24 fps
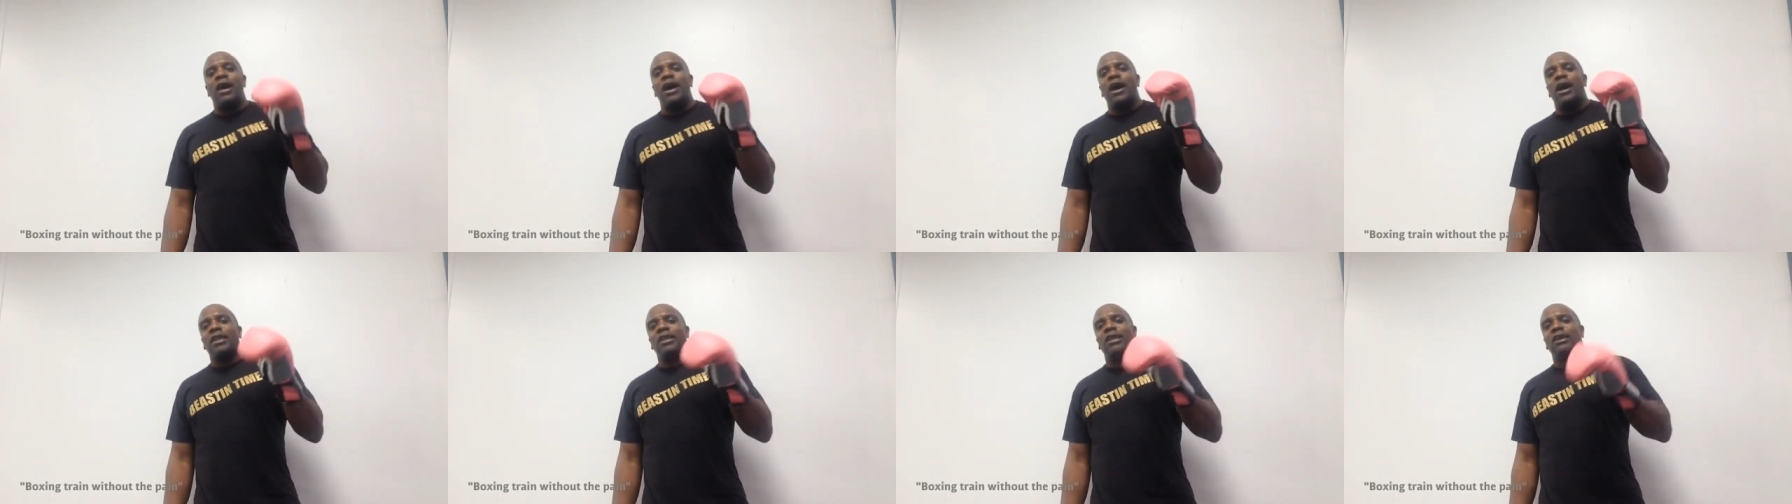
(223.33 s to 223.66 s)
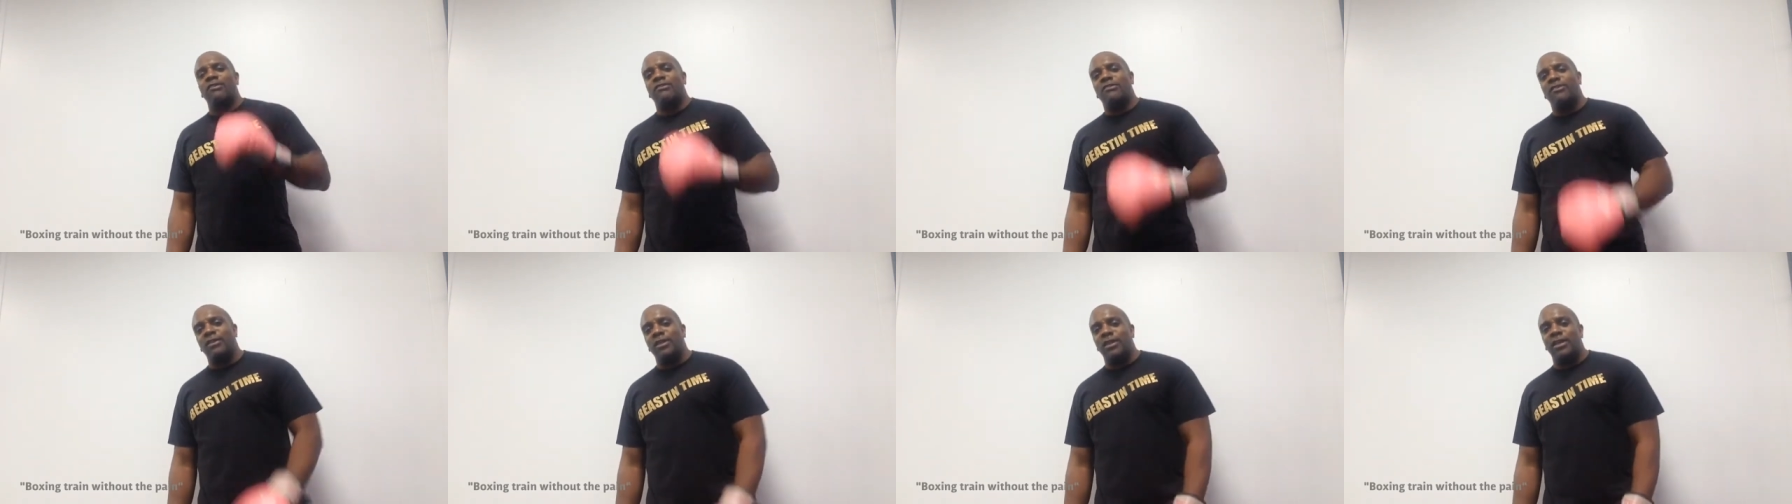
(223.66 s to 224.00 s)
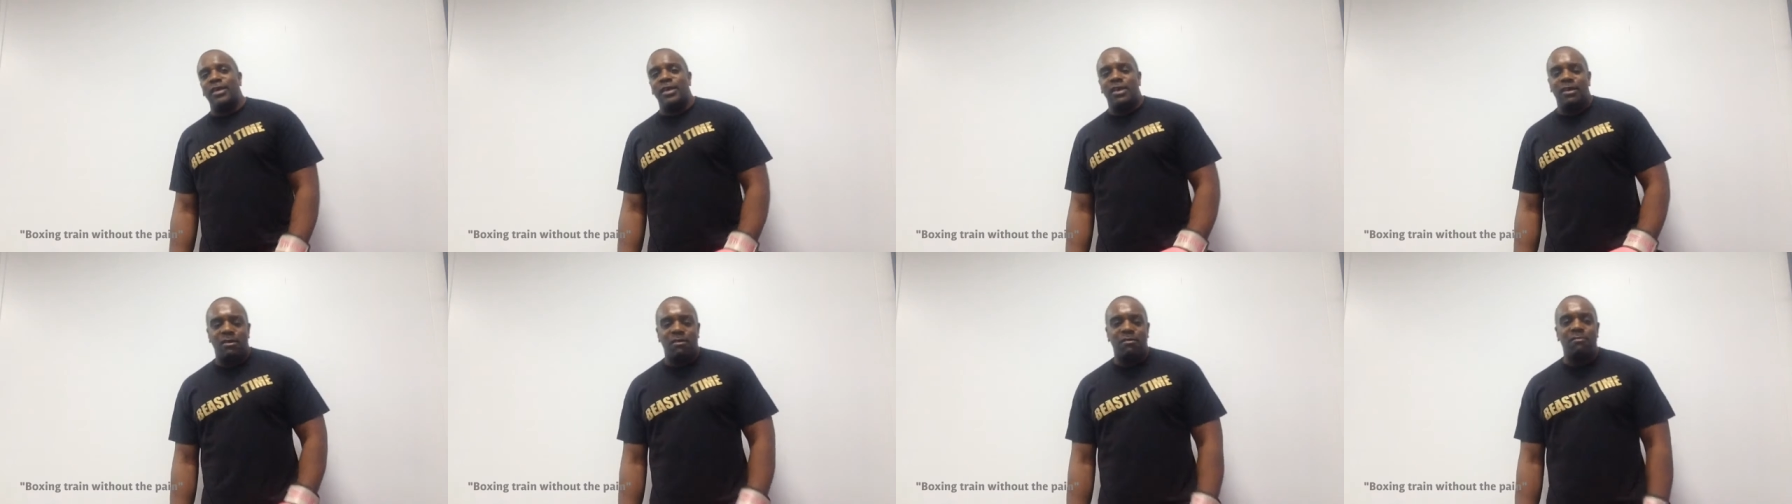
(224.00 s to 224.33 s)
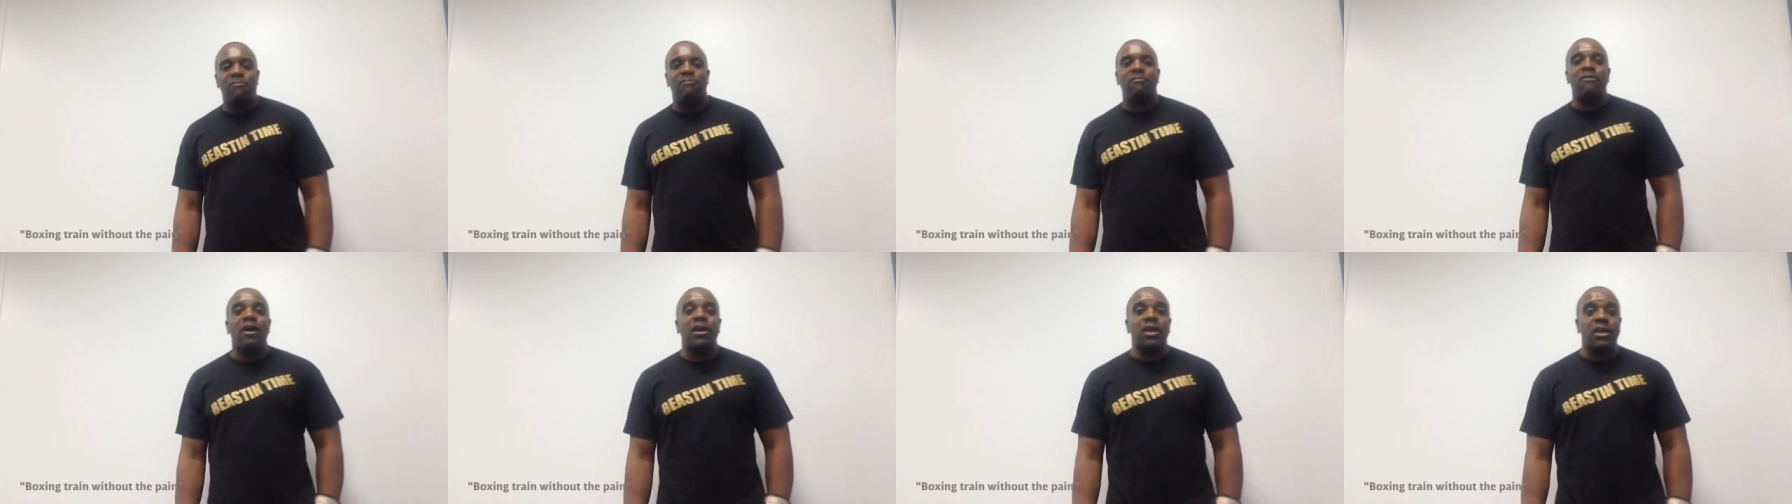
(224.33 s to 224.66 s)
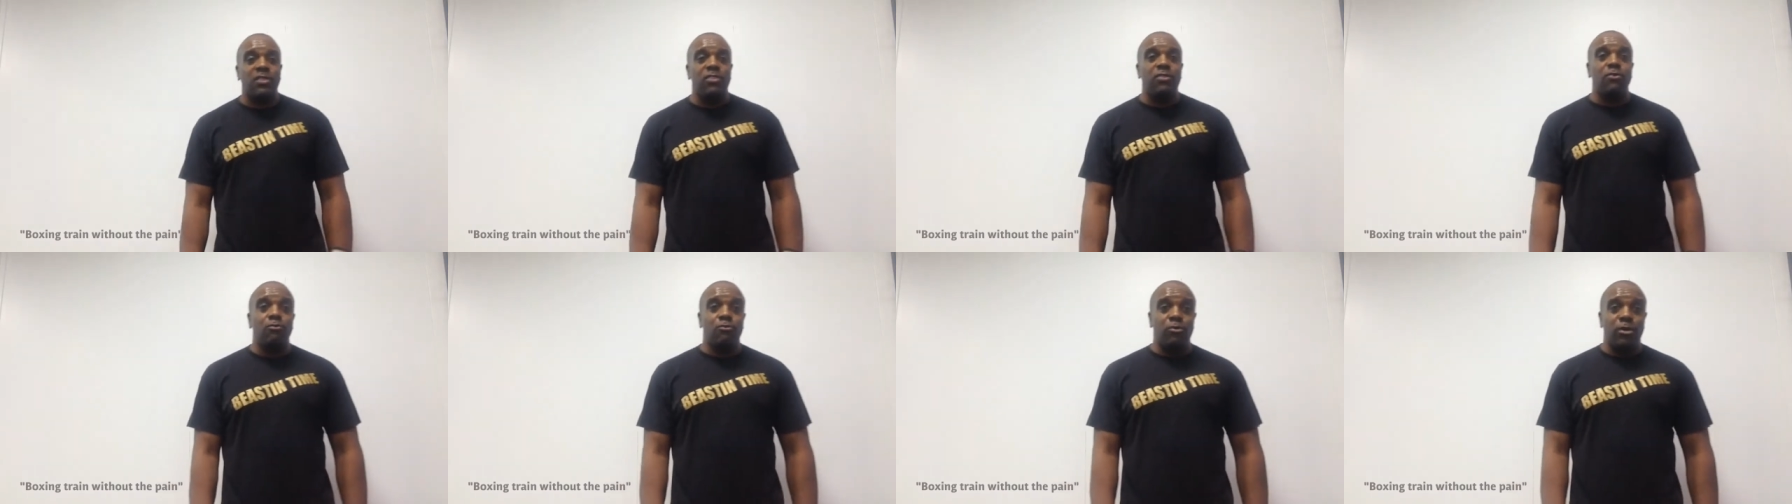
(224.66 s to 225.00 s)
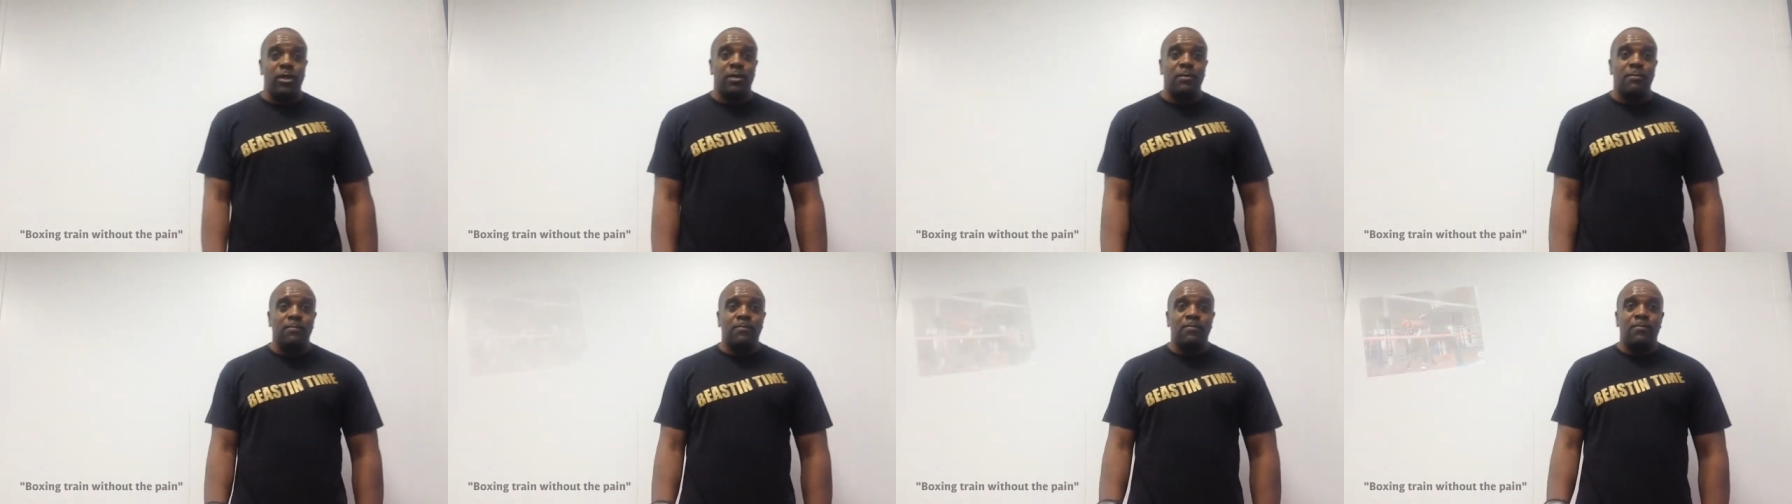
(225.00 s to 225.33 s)
and actually fight in the
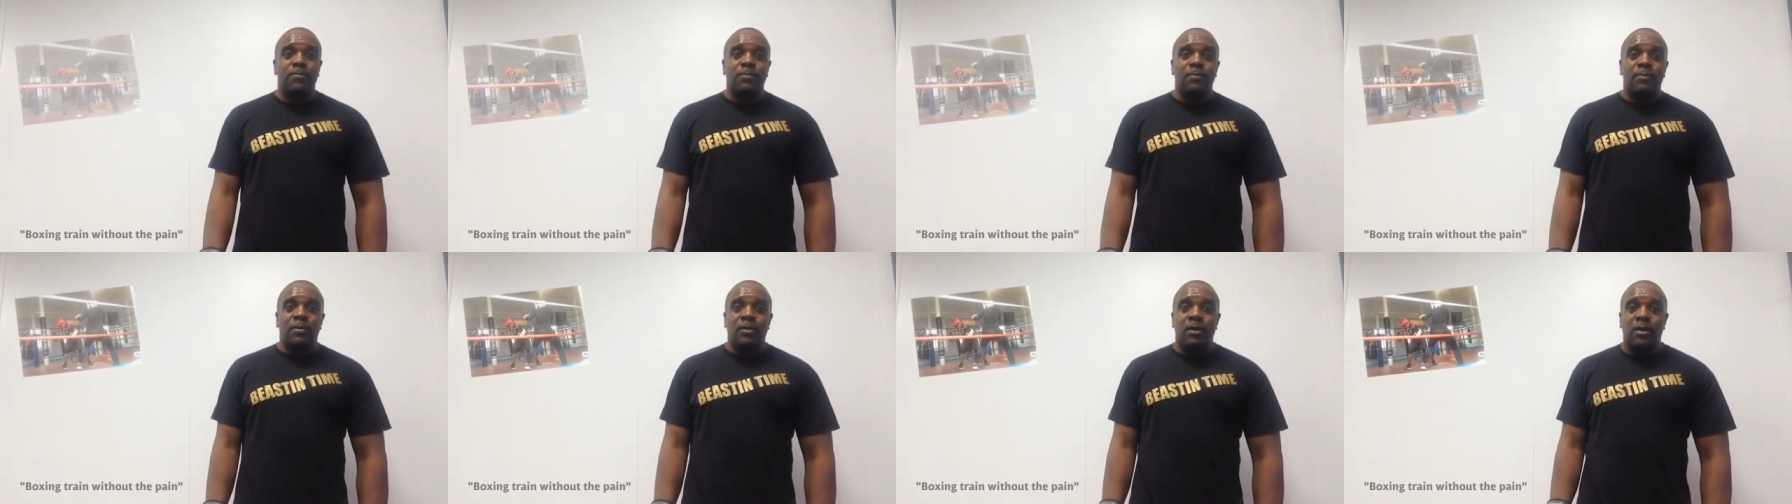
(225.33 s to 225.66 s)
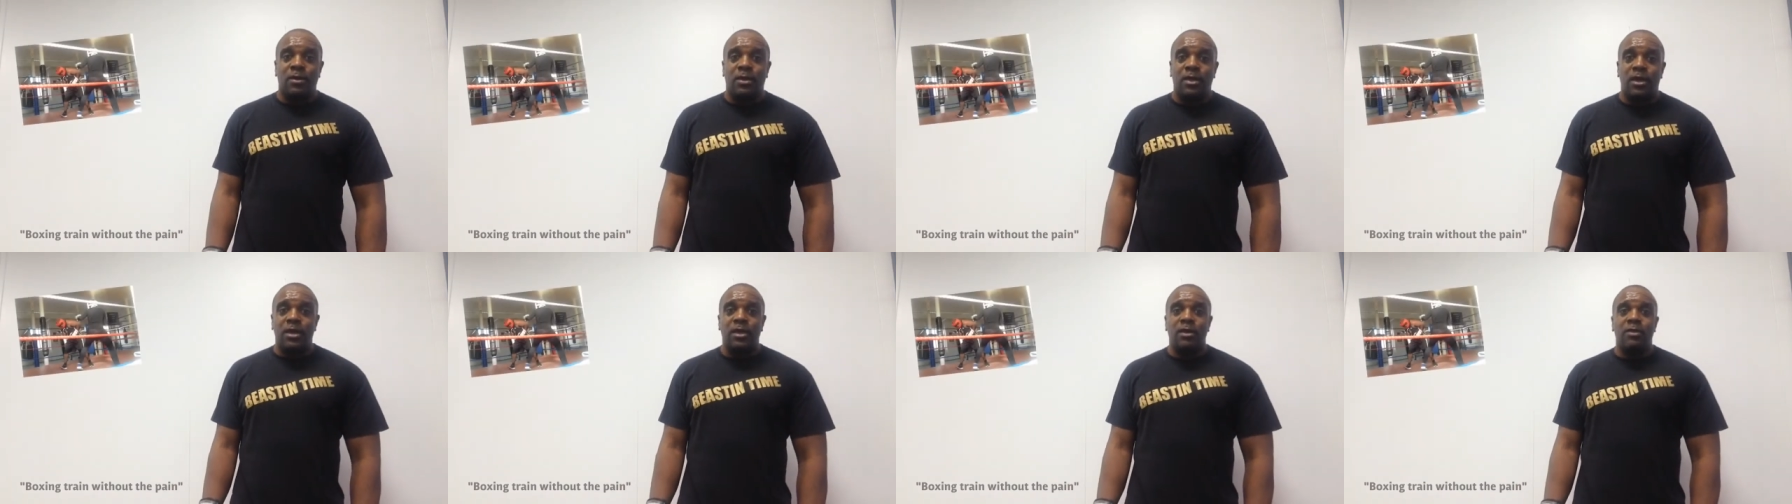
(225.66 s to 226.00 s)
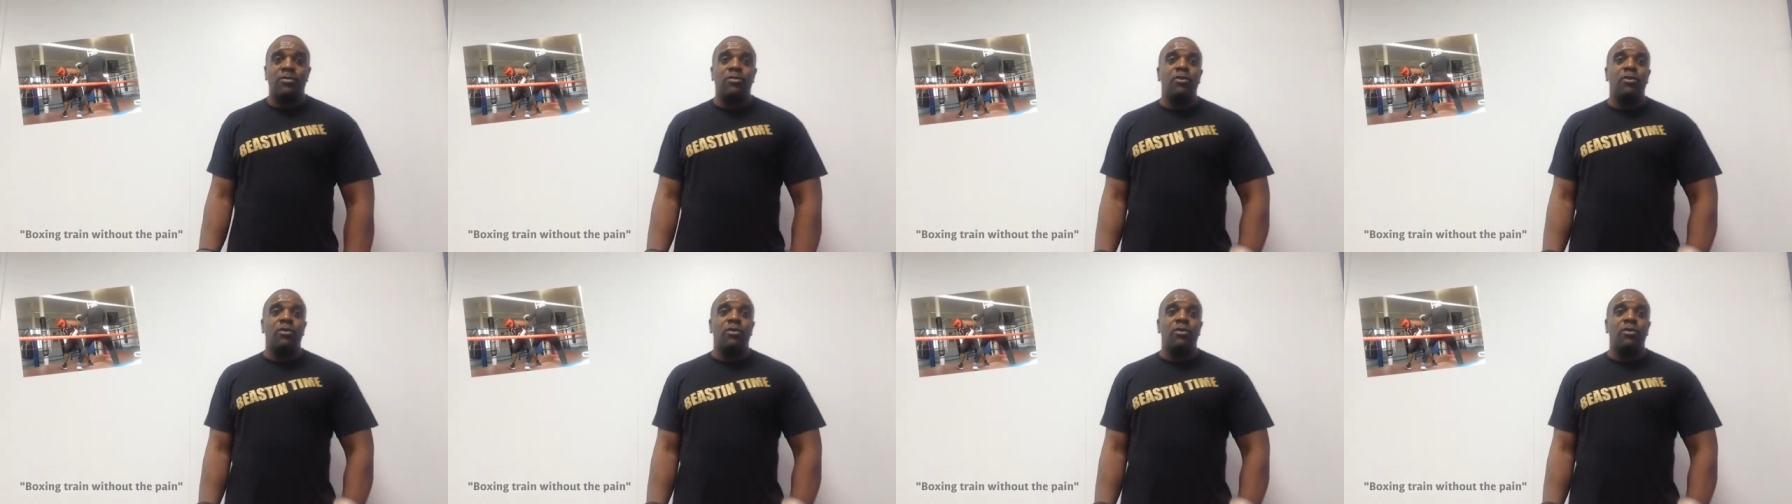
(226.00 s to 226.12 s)
ring, okay?